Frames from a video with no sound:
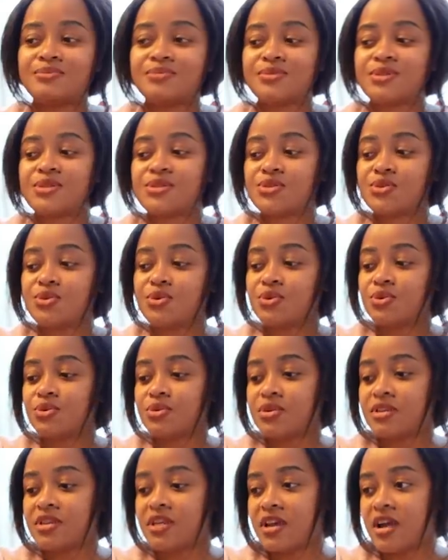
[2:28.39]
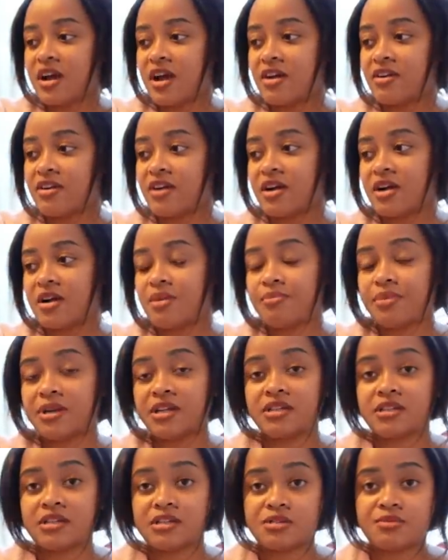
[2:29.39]
So they are a
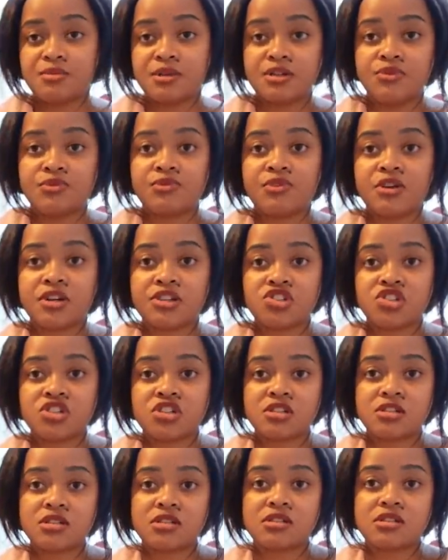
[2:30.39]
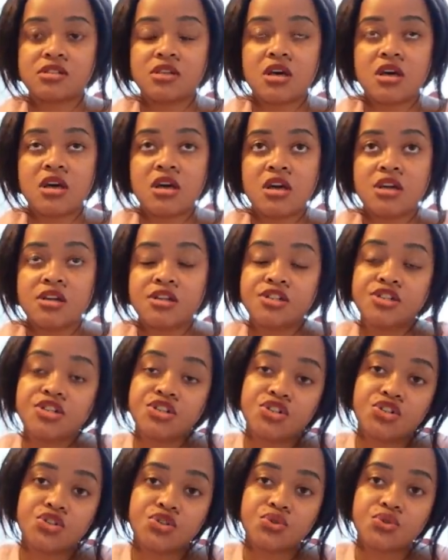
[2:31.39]
company that manufactures
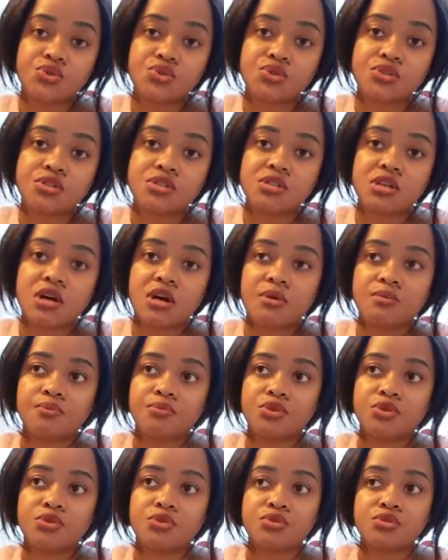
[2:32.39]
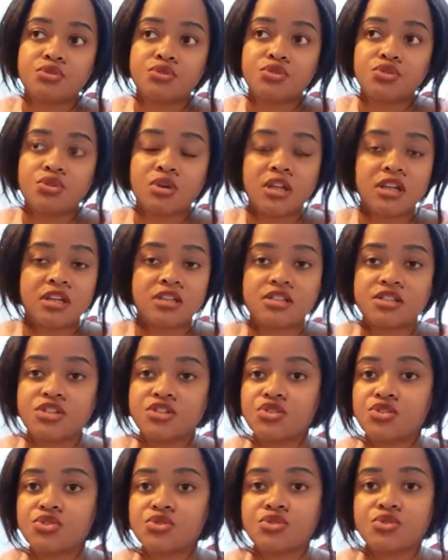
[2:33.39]
tissues, your toilet
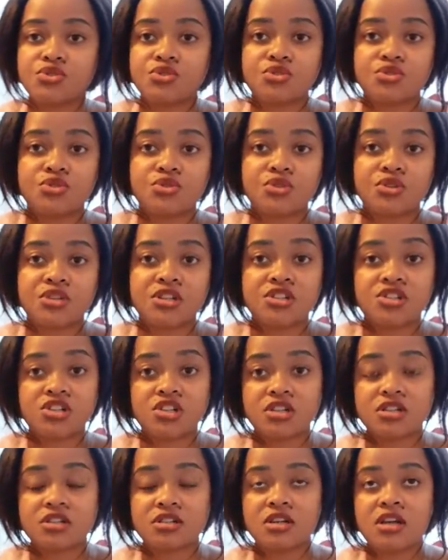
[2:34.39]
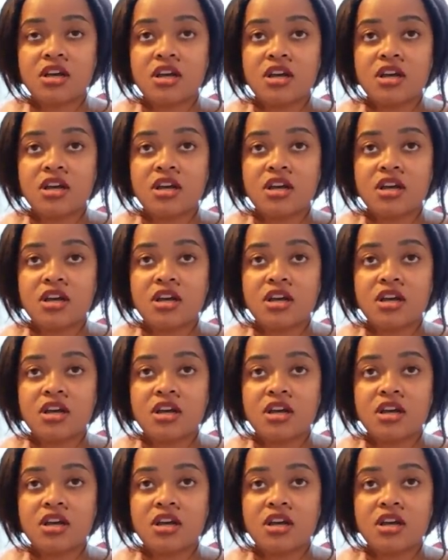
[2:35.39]
tissues, your kitchen